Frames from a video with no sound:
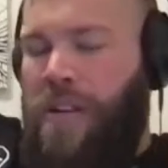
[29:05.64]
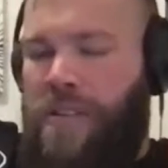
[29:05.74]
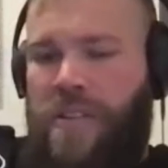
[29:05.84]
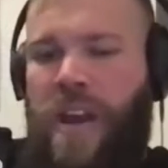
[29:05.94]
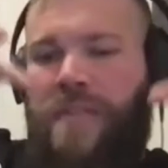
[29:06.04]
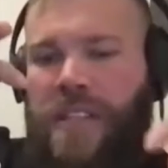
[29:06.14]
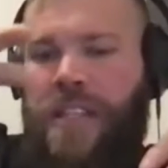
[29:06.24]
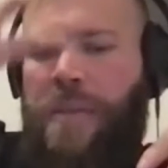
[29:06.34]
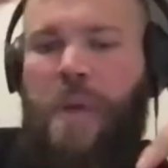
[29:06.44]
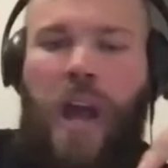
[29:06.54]
and you have this
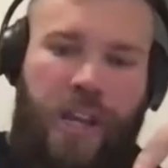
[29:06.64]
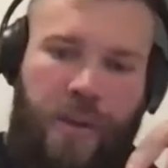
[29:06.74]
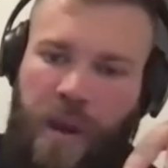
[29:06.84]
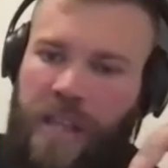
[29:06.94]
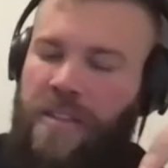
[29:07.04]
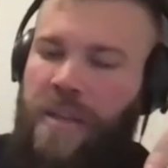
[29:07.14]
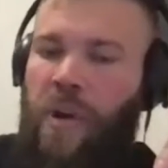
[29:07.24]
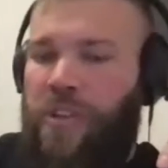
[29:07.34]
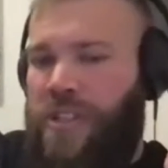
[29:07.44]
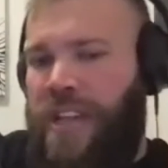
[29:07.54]
thing behind your brainstem
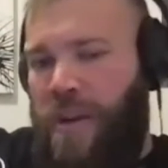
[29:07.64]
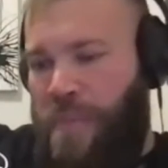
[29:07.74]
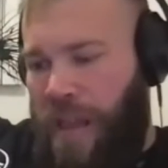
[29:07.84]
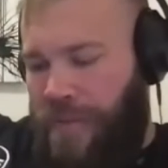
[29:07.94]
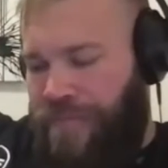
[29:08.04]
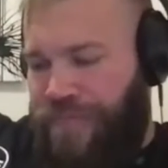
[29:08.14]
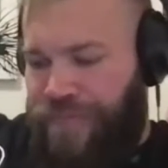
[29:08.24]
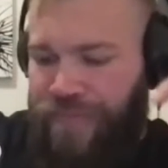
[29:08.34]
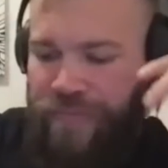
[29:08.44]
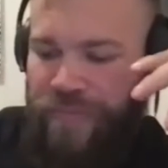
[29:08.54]
called your cerebellum.
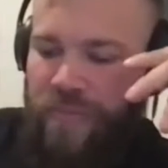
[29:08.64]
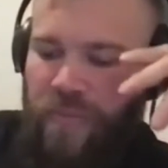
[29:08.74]
Yeah,